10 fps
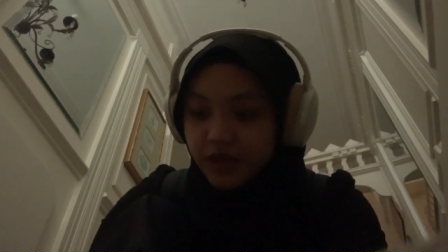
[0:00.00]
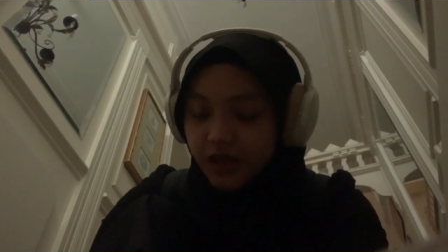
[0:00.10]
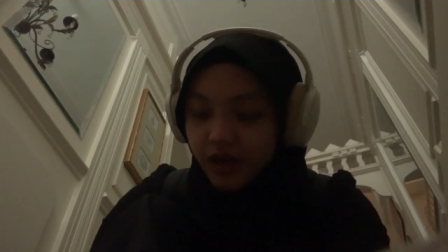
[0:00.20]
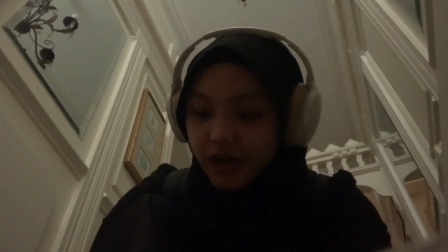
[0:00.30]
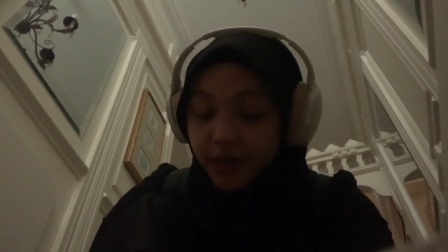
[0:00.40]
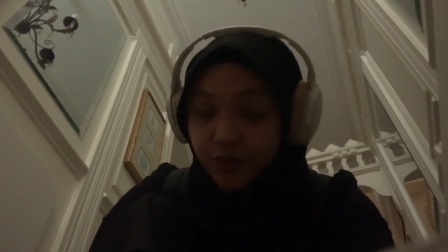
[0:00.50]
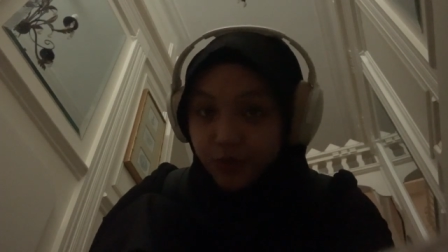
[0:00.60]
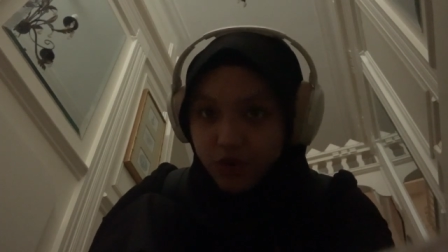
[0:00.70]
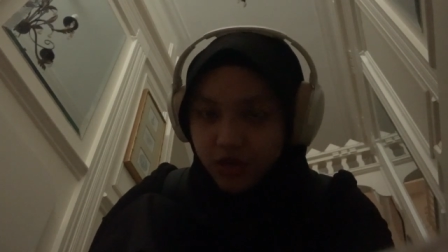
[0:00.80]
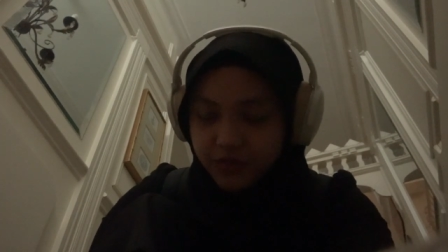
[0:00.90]
I
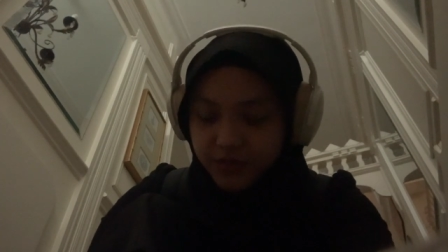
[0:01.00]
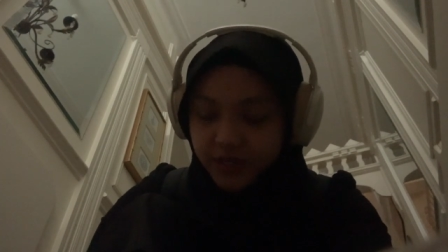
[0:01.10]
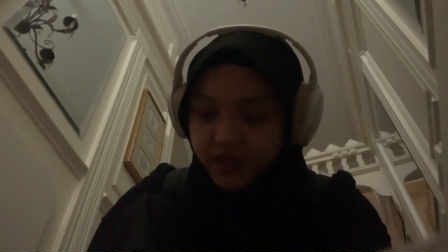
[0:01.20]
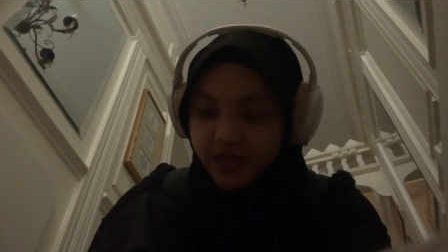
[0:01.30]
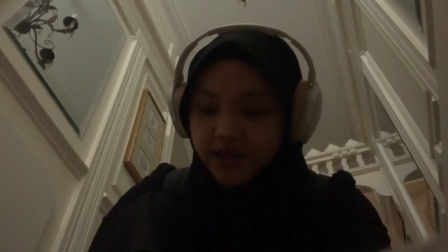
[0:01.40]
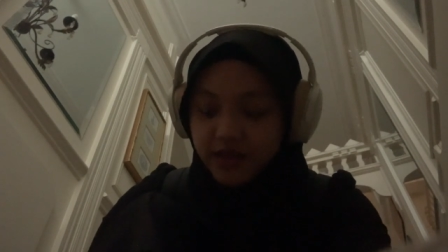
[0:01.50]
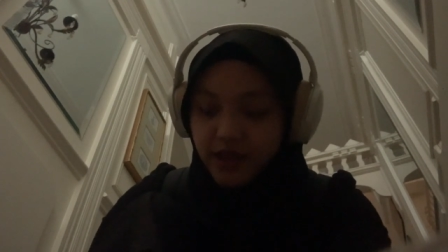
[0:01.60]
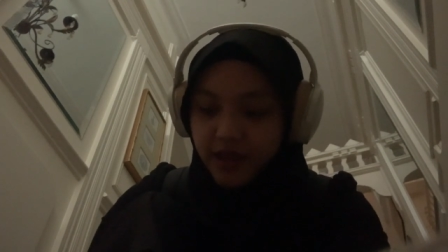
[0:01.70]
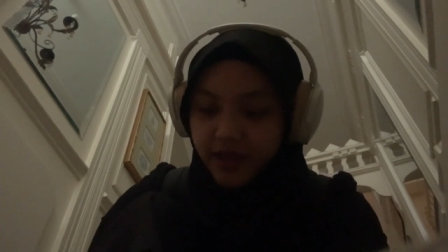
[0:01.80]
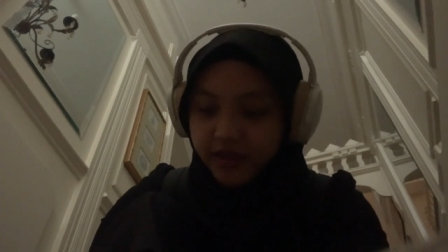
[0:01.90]
woke up early
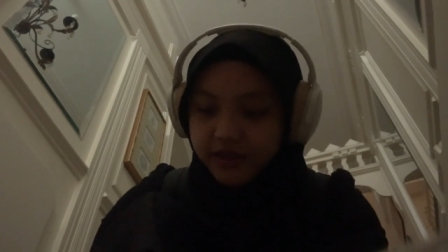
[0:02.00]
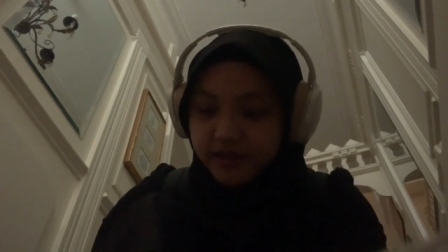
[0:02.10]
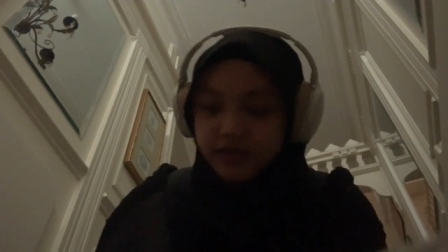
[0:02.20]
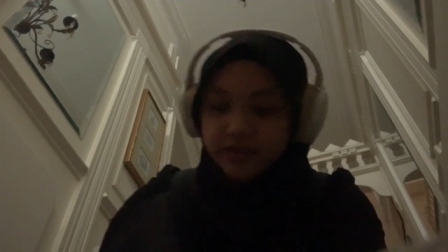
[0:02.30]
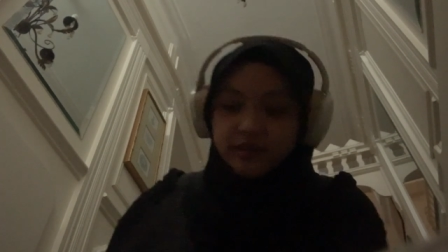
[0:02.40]
as